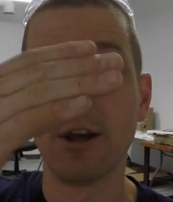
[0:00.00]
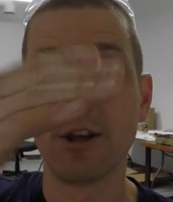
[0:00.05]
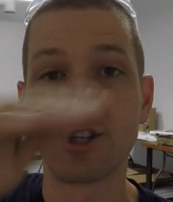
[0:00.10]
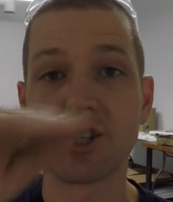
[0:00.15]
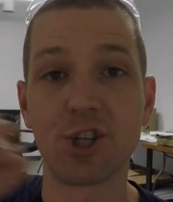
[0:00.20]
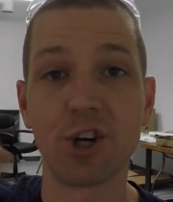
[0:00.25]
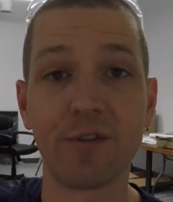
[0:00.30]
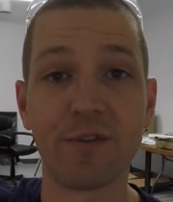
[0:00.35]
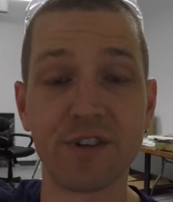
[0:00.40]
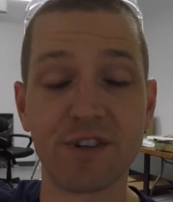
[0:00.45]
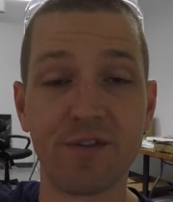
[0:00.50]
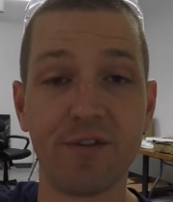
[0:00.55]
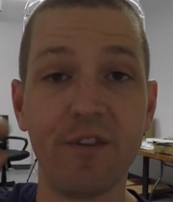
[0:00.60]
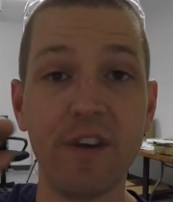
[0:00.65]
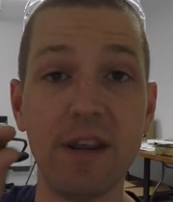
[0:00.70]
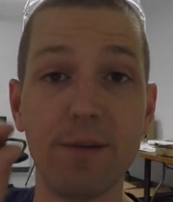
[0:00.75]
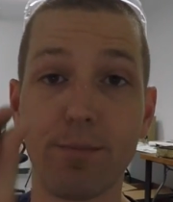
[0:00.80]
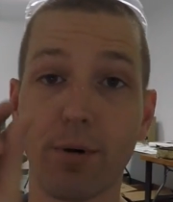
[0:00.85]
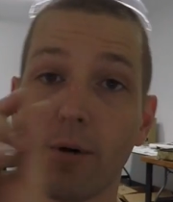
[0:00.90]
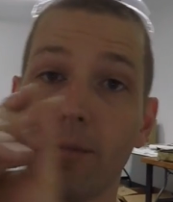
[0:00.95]
surface
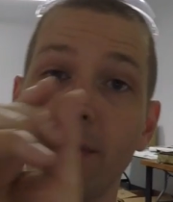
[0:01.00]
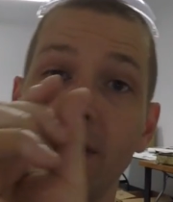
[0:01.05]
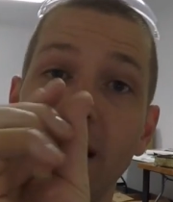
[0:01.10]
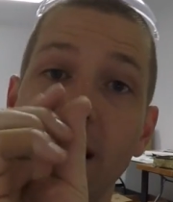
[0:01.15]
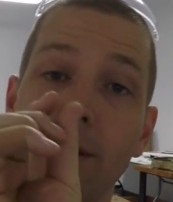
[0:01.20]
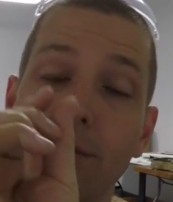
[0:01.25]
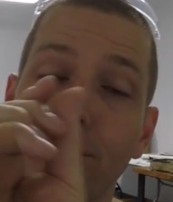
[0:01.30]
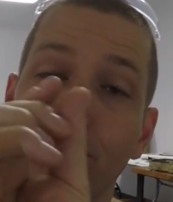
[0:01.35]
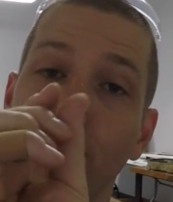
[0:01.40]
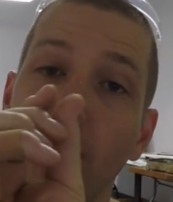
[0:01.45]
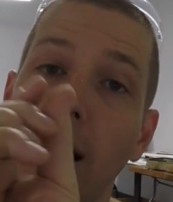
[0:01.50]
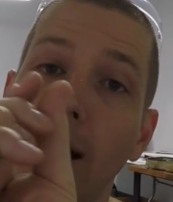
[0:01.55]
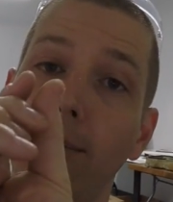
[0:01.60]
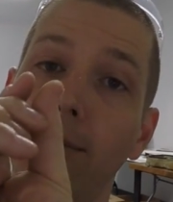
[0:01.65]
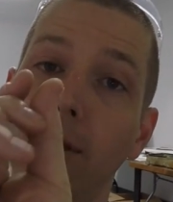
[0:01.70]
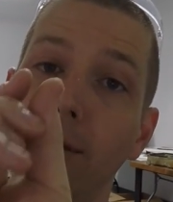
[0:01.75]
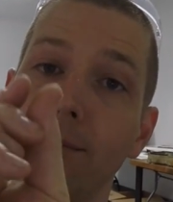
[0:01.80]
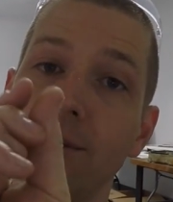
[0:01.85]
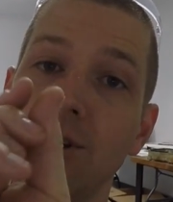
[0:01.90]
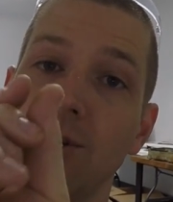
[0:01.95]
feet per minute
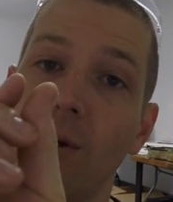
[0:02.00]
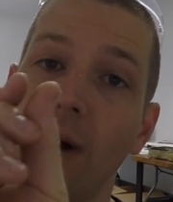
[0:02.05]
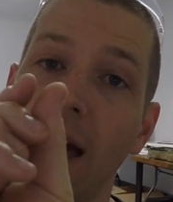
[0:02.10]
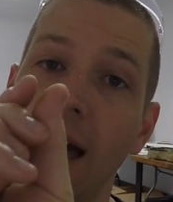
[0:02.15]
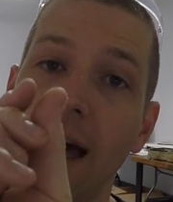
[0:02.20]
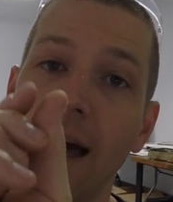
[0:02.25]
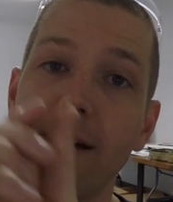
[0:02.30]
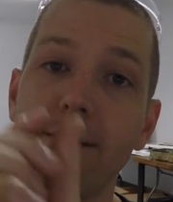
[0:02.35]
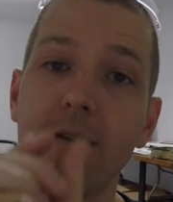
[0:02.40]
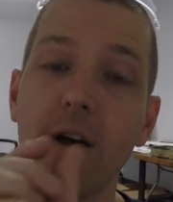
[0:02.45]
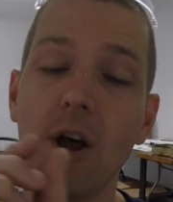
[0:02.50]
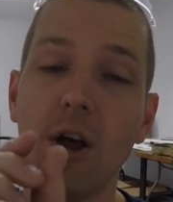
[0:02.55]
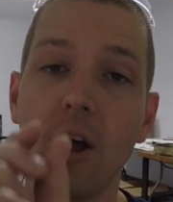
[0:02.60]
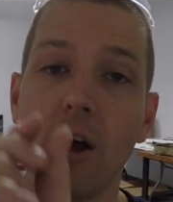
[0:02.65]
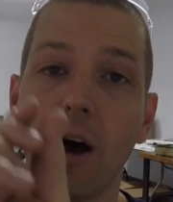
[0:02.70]
problem you have